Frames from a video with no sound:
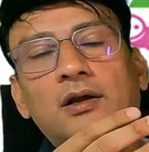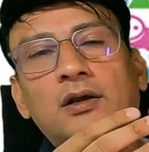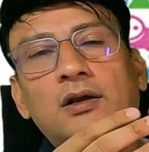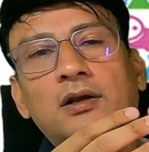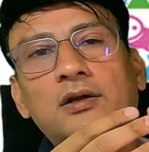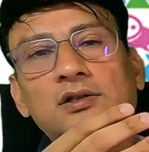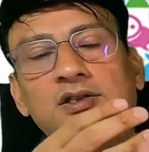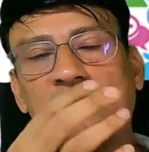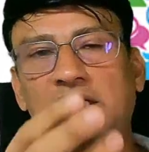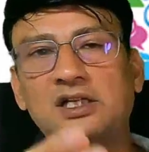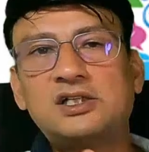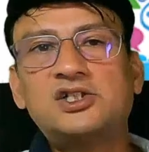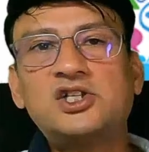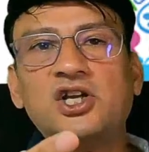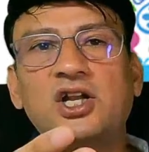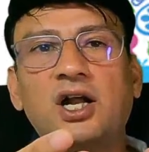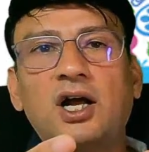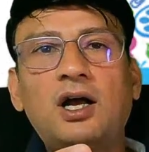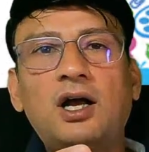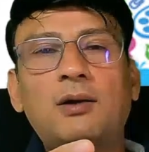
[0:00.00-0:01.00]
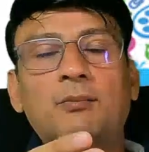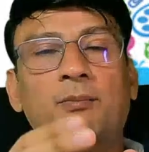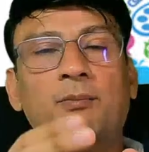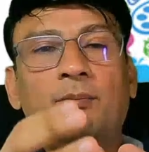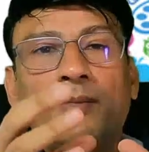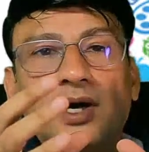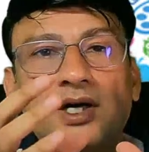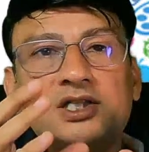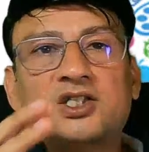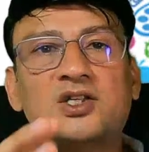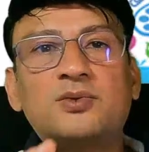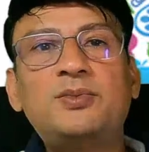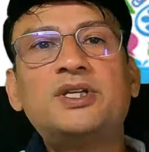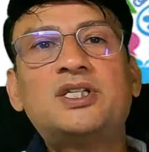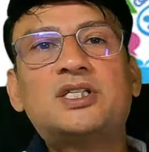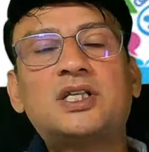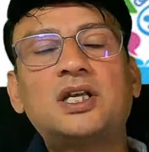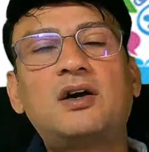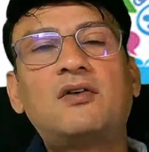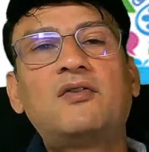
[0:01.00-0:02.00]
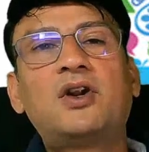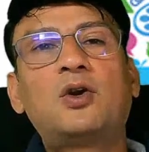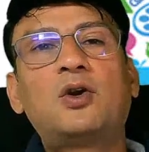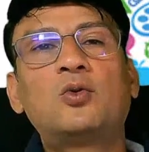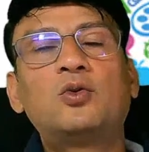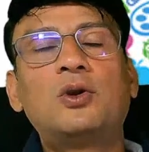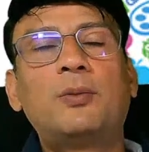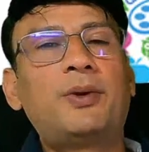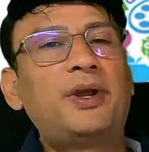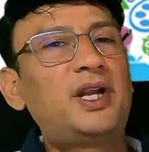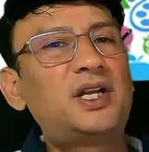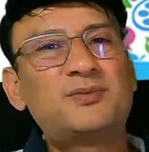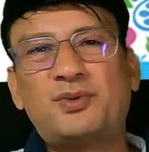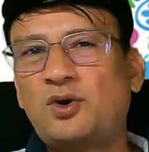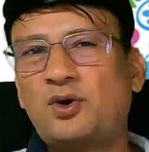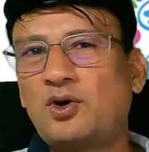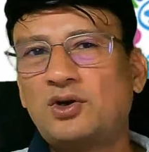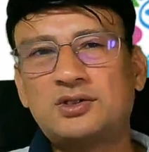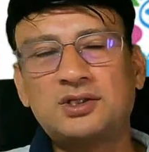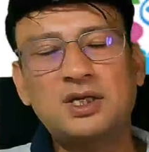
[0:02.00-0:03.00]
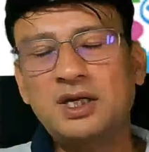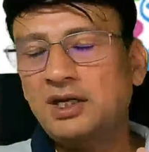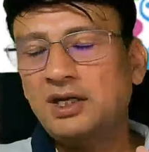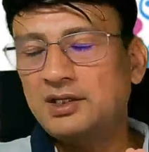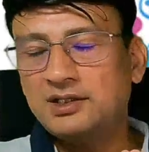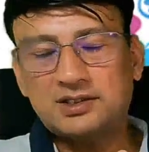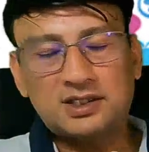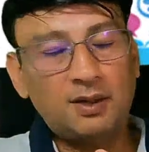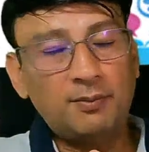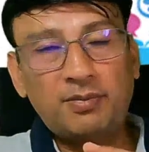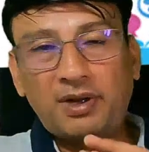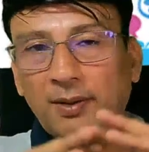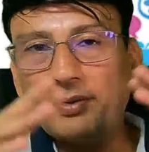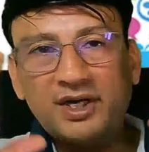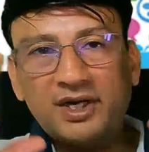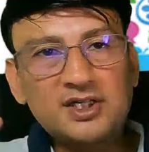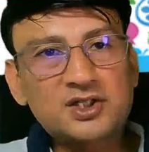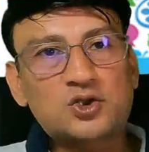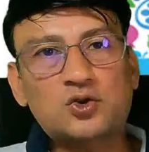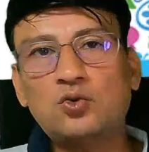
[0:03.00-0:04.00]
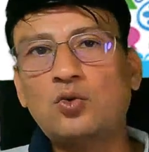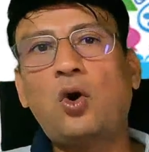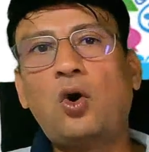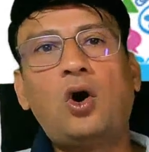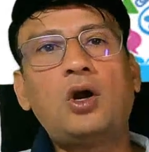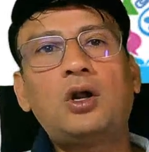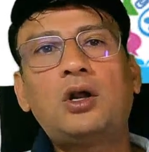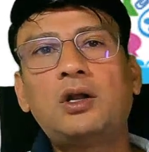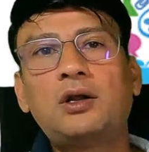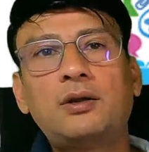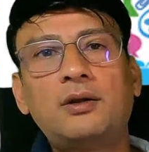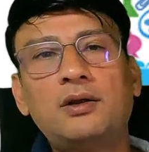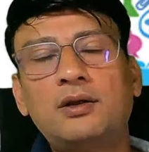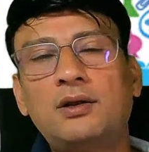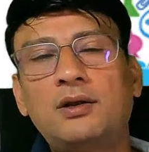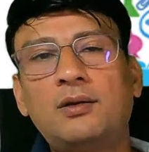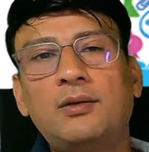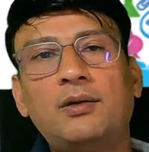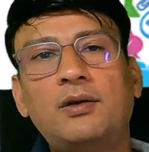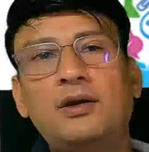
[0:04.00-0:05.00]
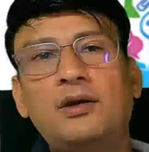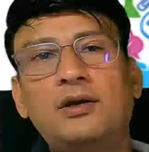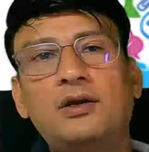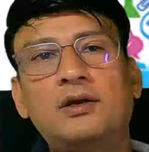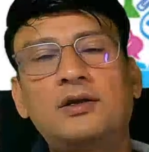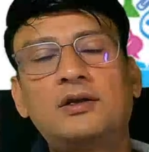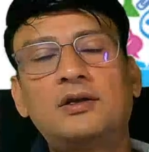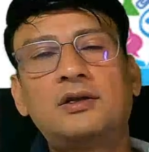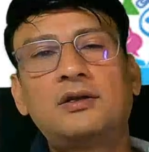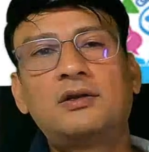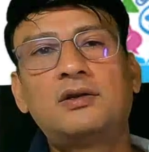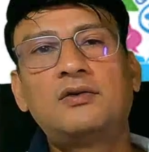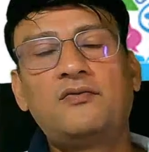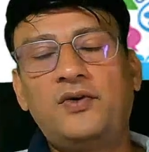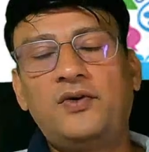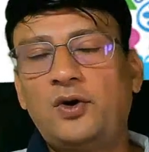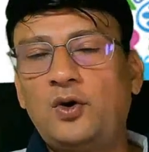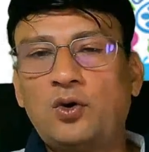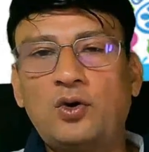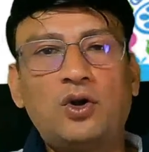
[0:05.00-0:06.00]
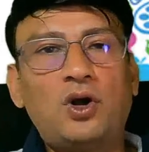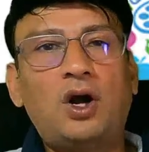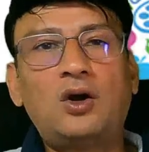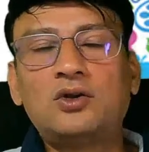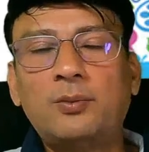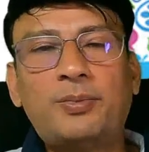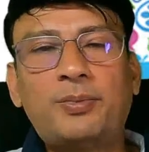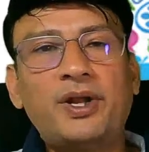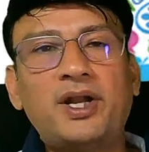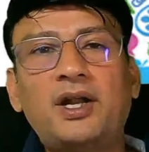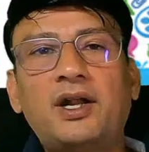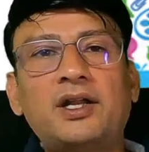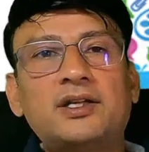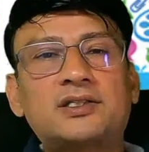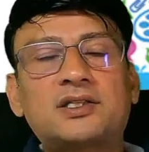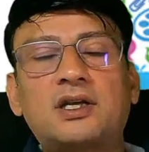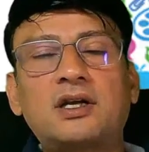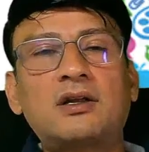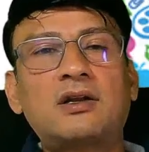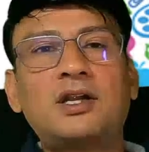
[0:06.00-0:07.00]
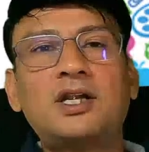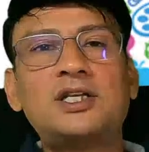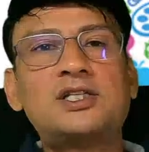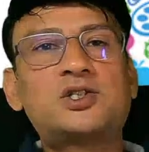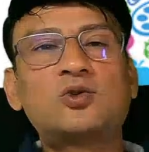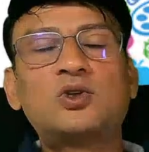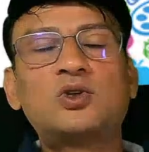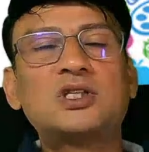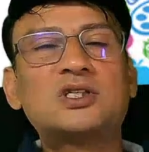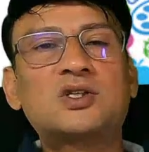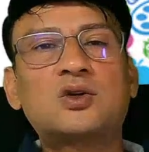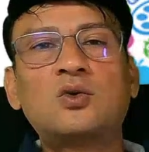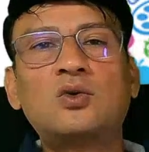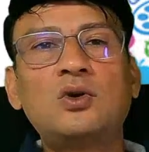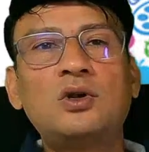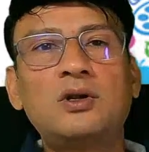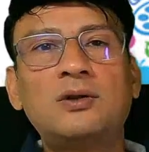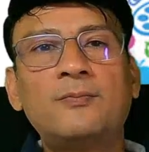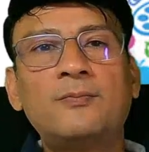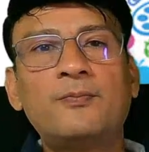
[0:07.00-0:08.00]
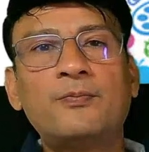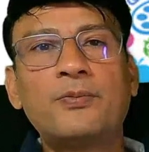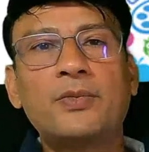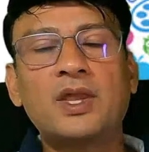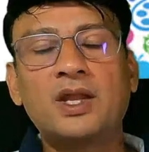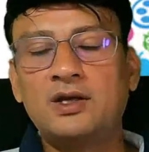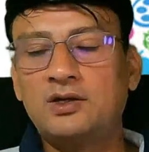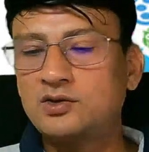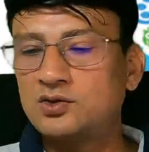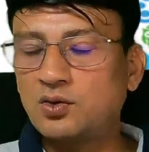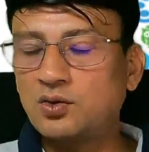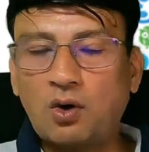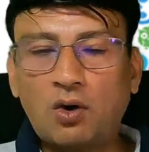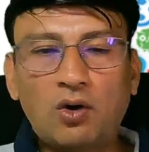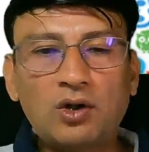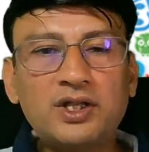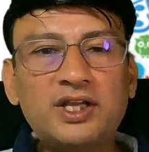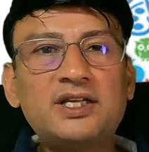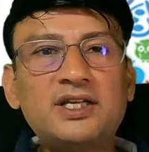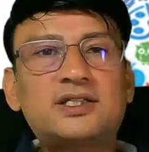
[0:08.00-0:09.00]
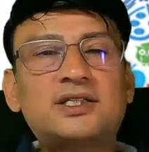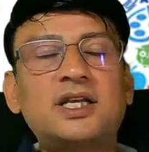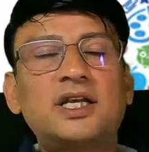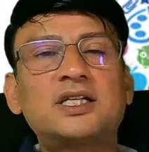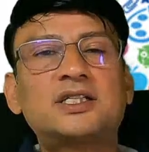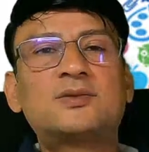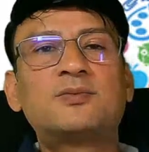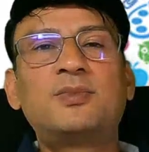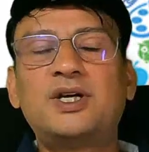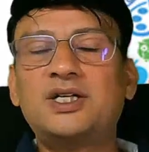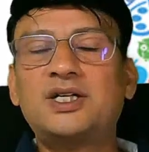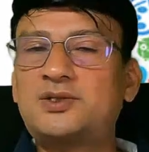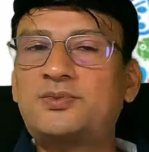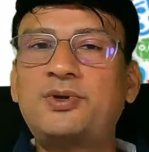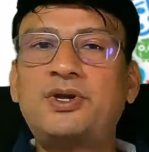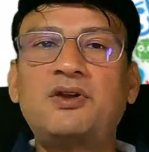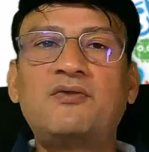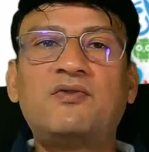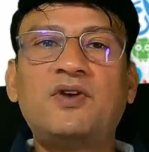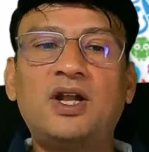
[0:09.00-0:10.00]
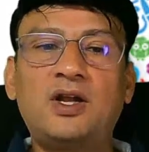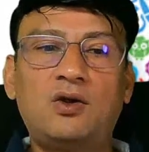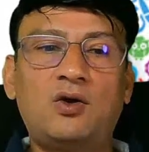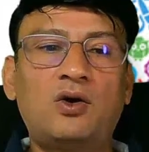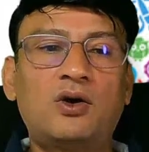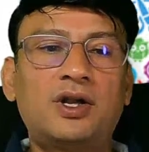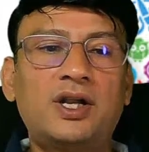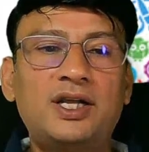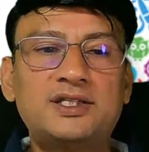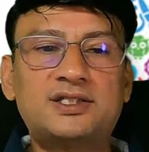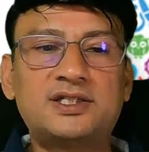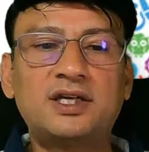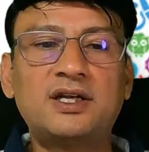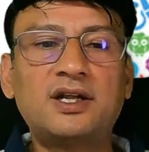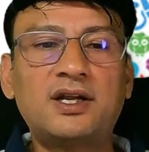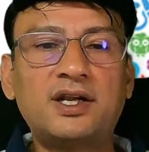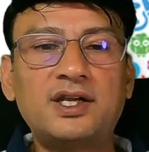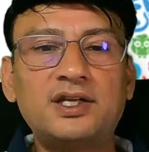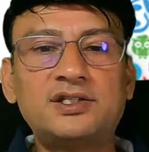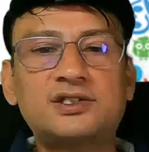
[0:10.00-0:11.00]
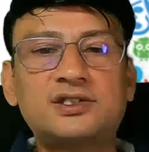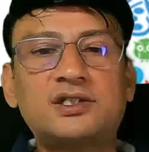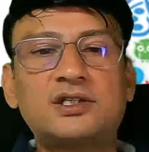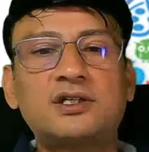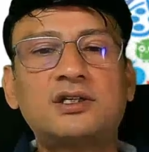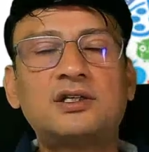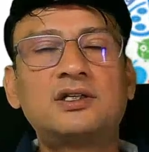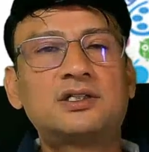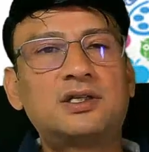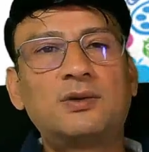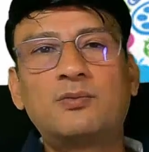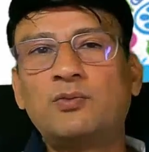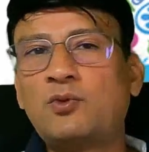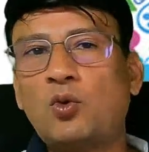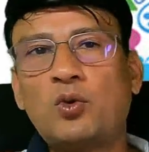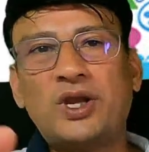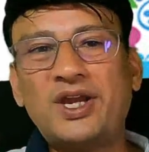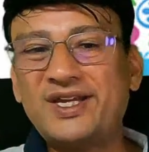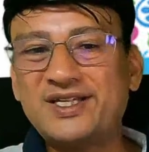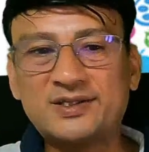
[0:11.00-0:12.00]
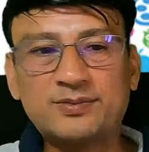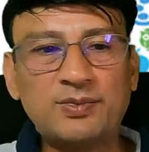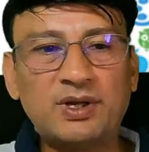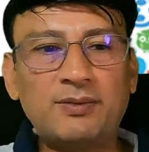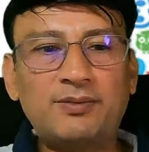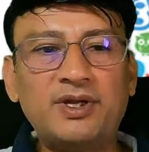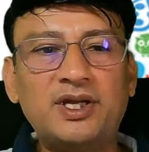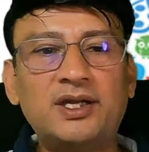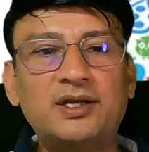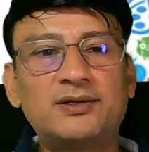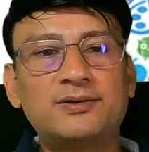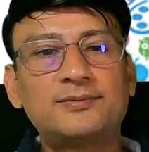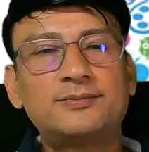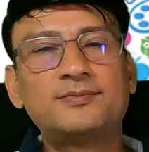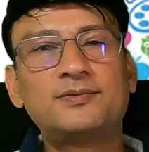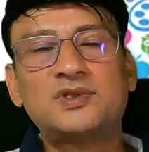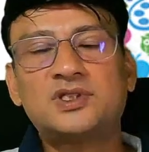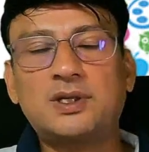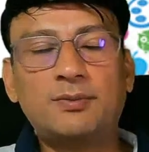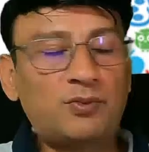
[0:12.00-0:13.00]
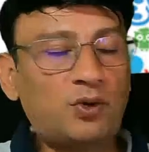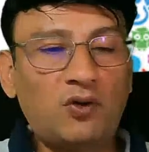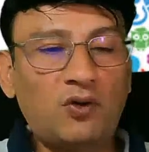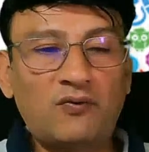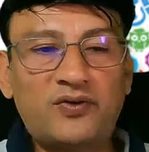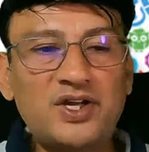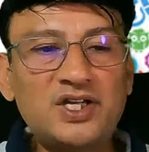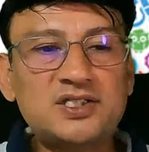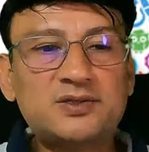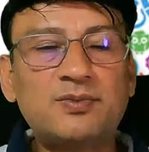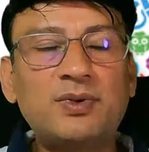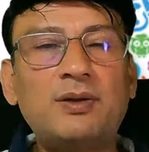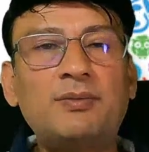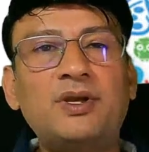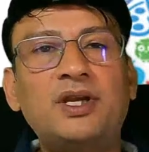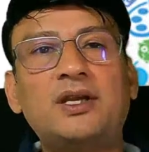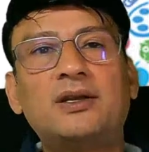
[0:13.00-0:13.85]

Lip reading: jaljeera must be served to the parent, because sometimes it is too hot. We don't know how the parent has reached to the school. So all these things must be well organized and arranged. Some cookies maybe, some toffees maybe,